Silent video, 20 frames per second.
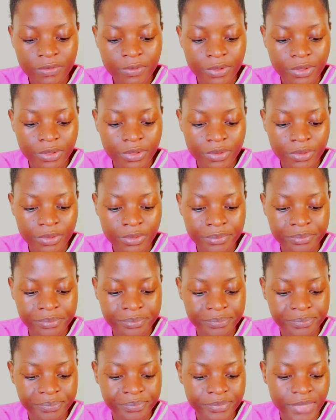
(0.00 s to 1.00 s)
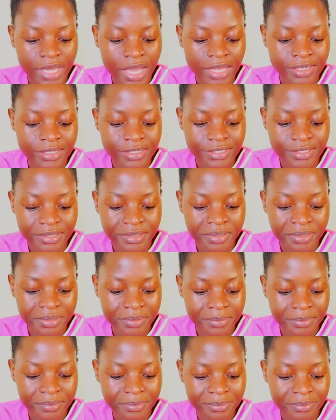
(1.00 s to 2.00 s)
for you and
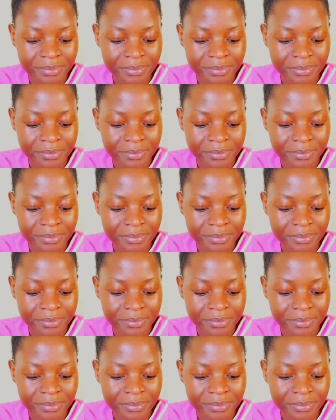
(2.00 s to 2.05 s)
see.